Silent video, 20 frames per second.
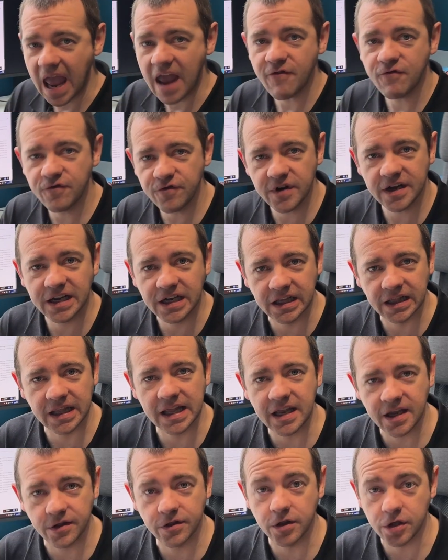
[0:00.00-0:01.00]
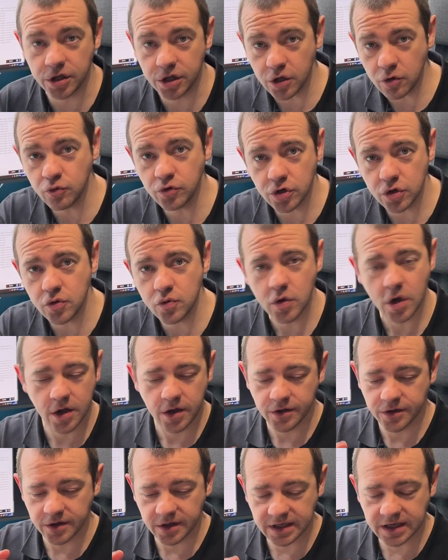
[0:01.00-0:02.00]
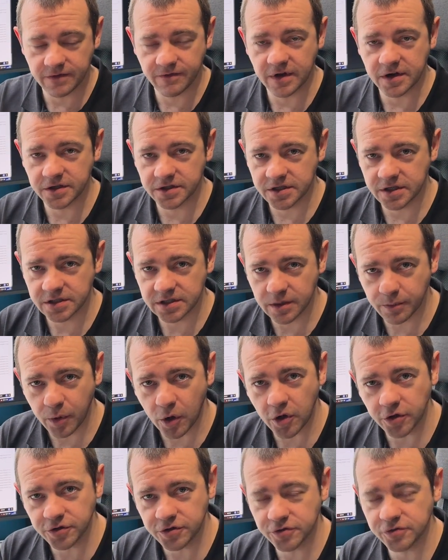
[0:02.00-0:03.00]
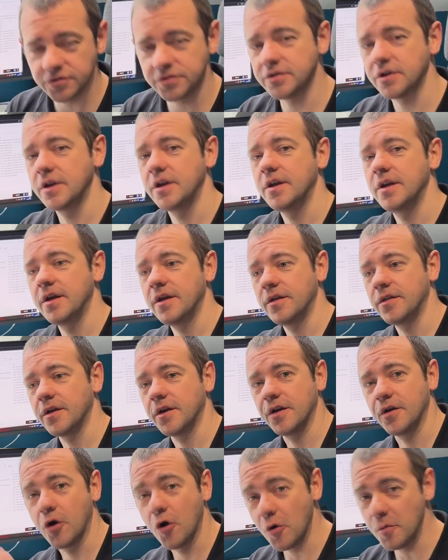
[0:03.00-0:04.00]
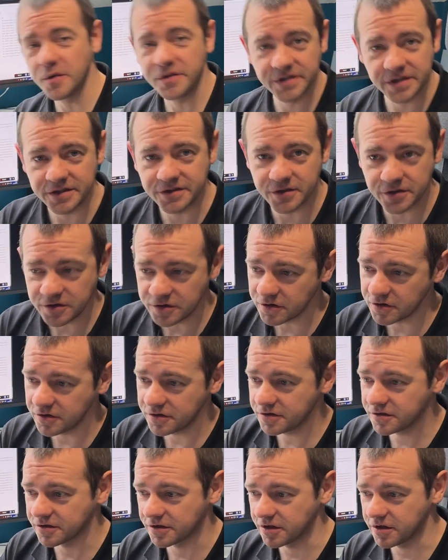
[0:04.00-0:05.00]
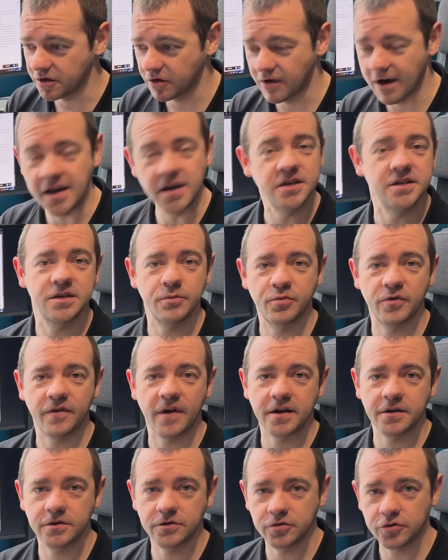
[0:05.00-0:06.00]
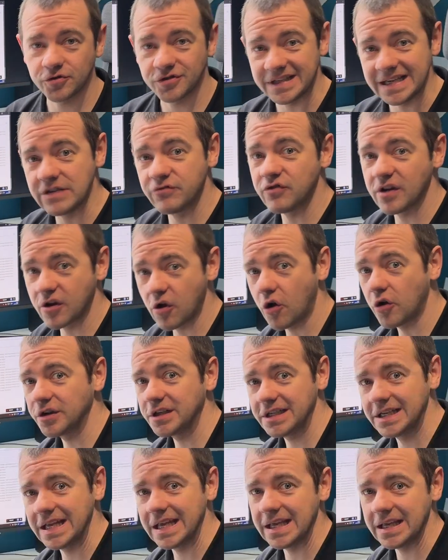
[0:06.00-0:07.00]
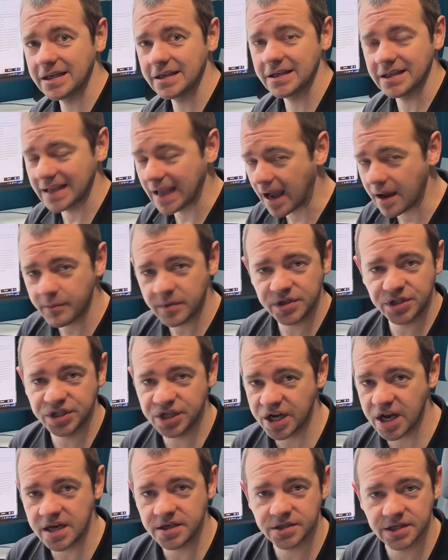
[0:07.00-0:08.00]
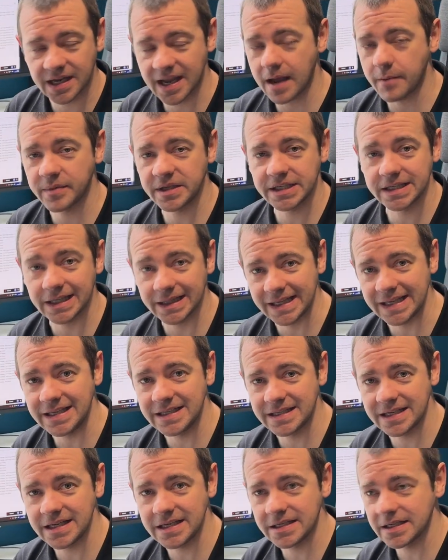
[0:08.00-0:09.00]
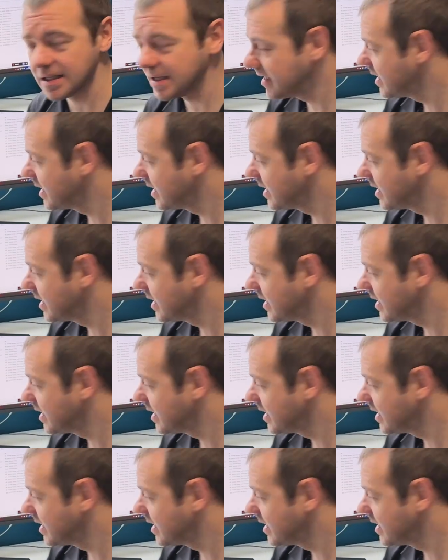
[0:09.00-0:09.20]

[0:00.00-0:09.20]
every click that you do, that GivEnergy support does, that Home Assistant does, that your energy provider does, is recorded here, can't be changed, can't be deleted.